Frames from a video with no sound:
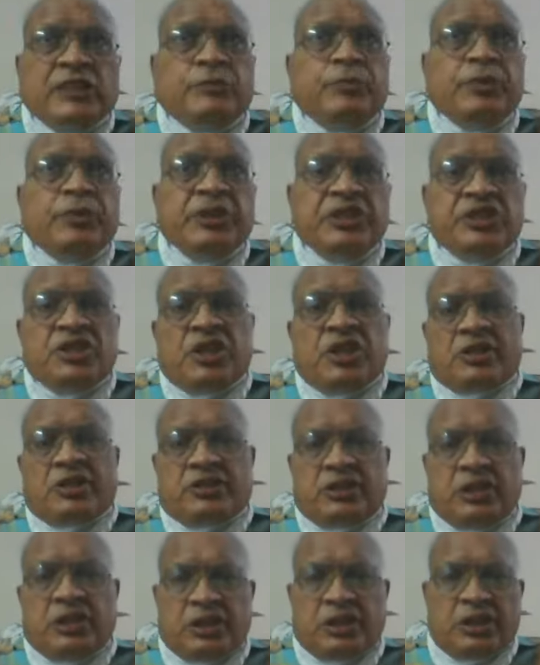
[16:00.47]

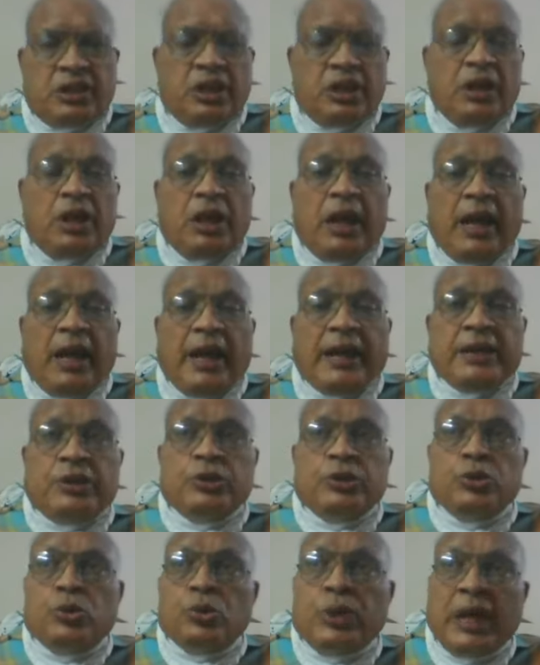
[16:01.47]
expeditiously,
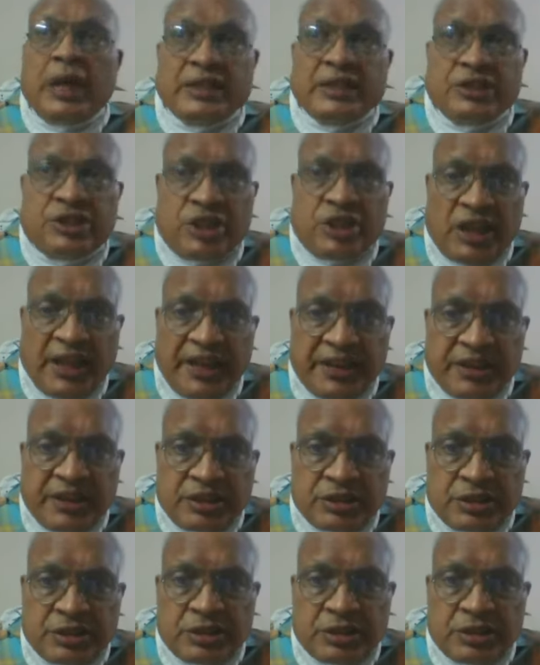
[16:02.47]
and you can take,